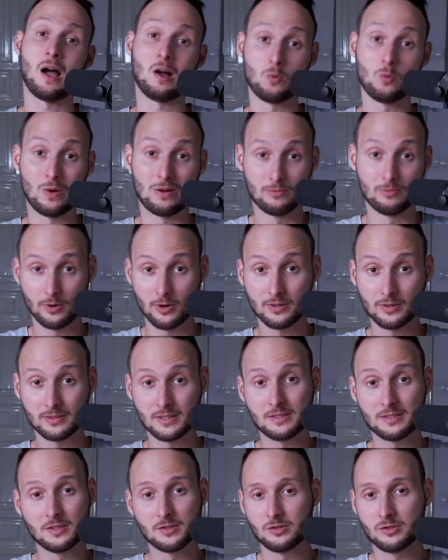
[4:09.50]
However,
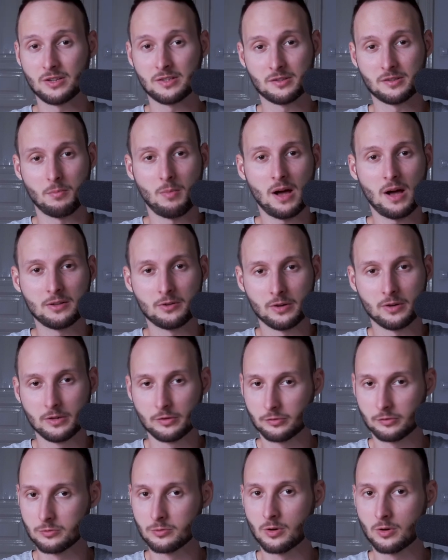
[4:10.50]
this is just a minor
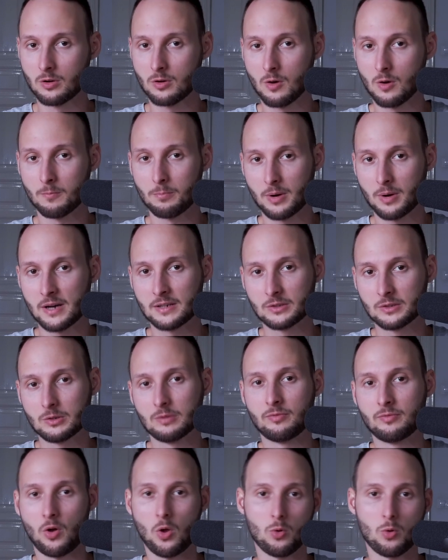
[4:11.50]
issue compared to
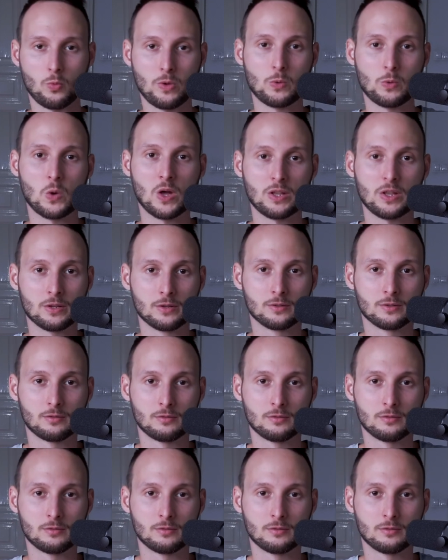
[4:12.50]
the following one.